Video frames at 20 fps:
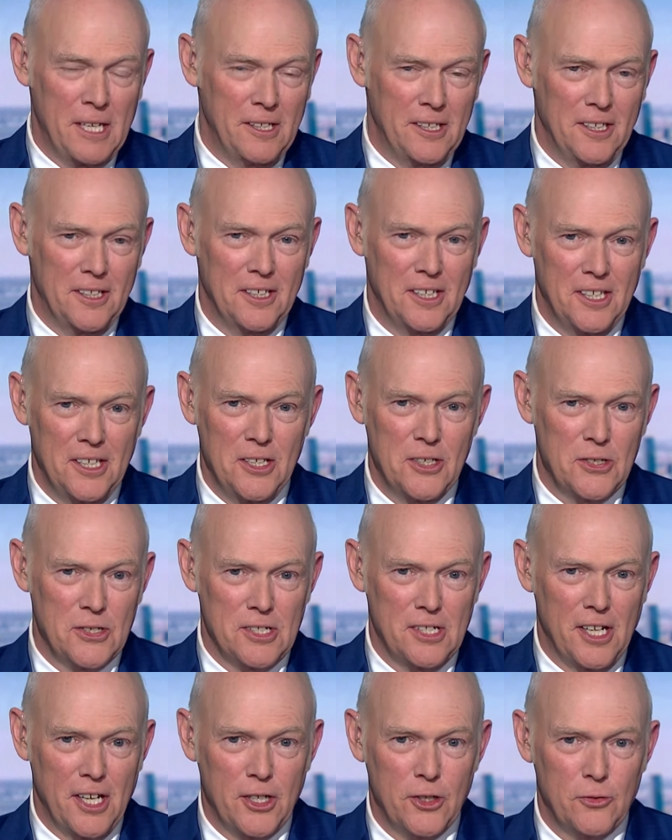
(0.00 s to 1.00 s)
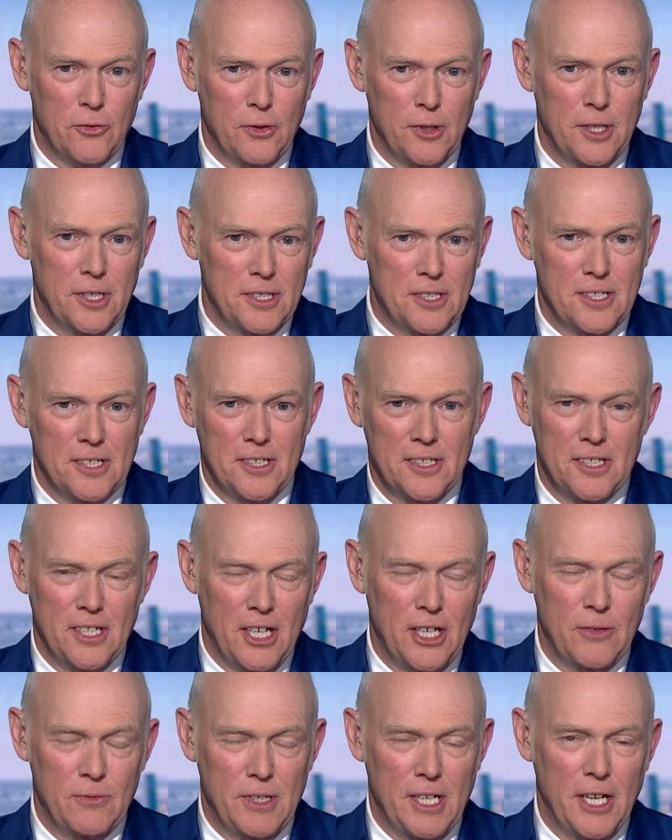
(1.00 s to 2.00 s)
and he is not afraid to
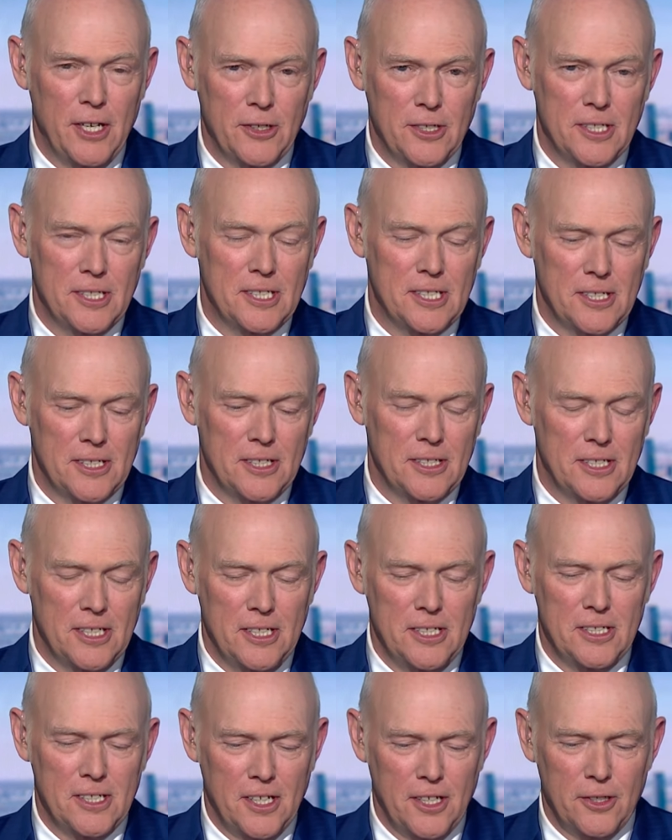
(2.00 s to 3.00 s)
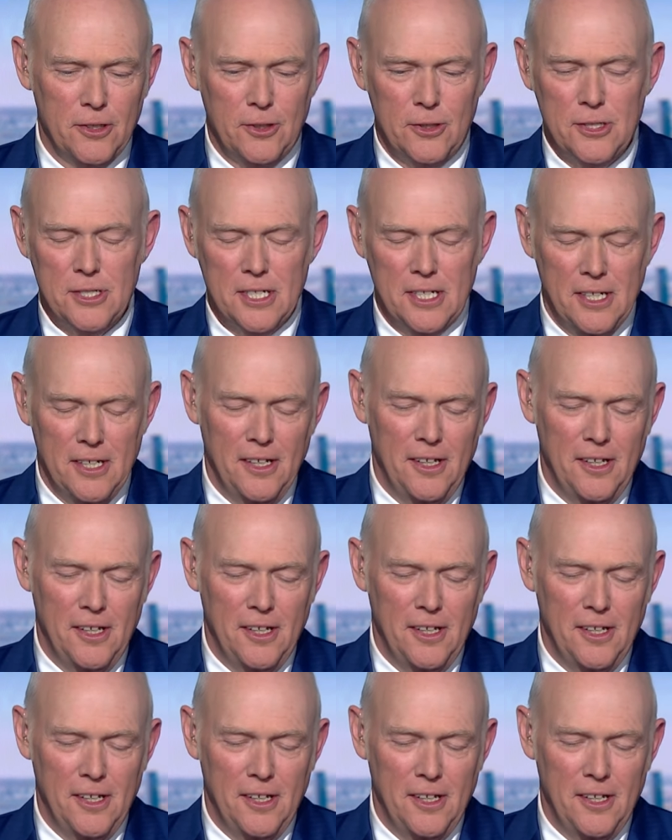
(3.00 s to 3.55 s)
dive down into the details.